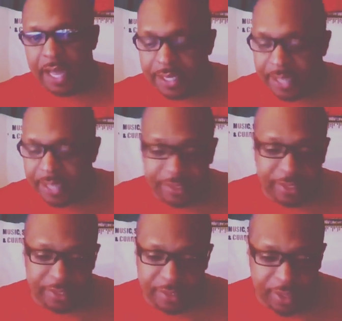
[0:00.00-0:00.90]
I
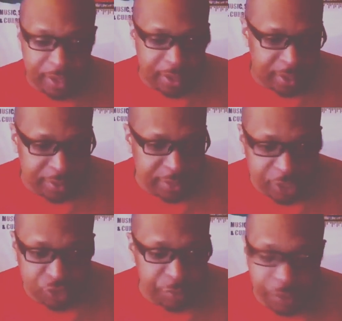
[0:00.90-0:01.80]
still listen to
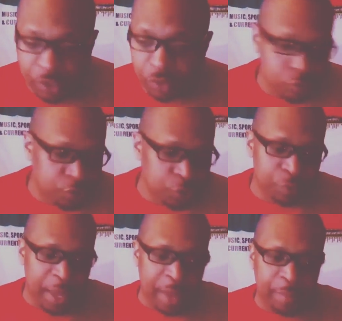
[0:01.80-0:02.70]
instrumental on
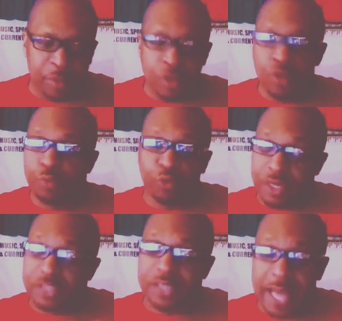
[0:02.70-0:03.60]
YouTube, man. But
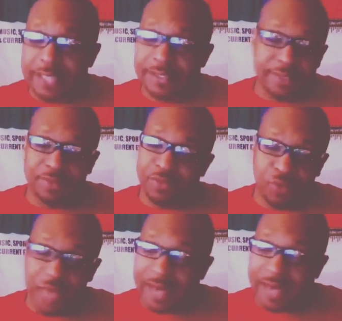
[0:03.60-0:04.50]
RZA actually
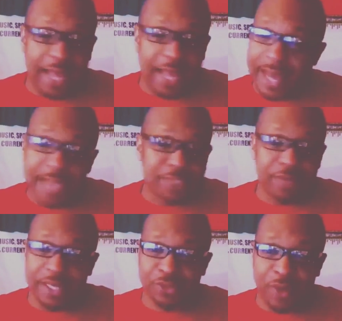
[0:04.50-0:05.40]
got nice on
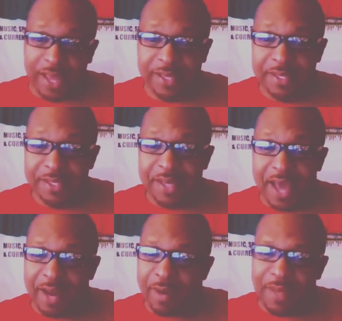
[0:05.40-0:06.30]
that track.
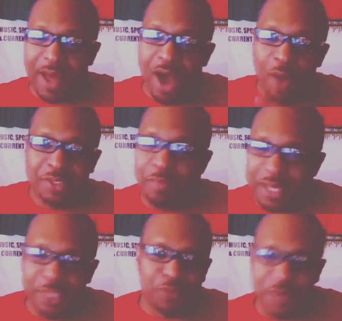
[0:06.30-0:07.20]
I'm not always the
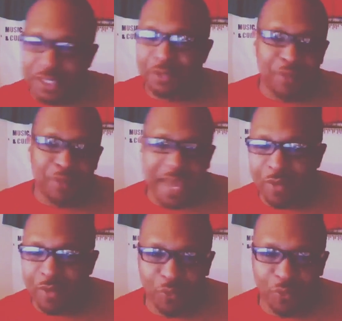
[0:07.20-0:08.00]
biggest RZA fan